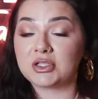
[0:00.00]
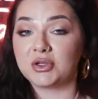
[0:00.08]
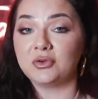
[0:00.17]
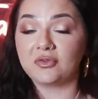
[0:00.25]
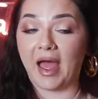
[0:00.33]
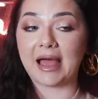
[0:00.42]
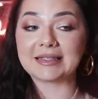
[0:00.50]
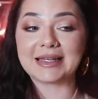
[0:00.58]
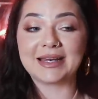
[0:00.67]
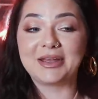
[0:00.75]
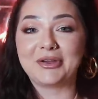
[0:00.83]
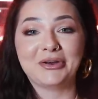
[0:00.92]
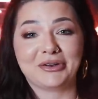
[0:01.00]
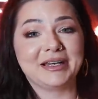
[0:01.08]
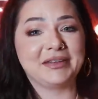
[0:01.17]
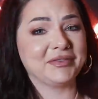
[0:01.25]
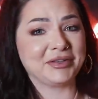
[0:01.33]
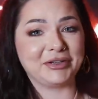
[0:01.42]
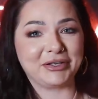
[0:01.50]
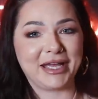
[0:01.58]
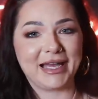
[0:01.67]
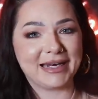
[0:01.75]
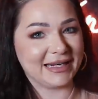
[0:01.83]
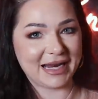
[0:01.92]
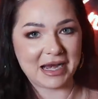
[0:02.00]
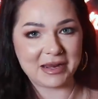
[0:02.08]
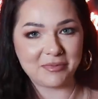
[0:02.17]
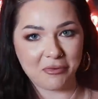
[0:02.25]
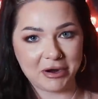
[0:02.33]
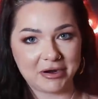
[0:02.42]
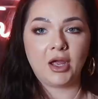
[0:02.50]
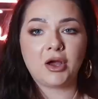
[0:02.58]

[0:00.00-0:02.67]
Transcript: too fast and he couldn't even look at it anymore.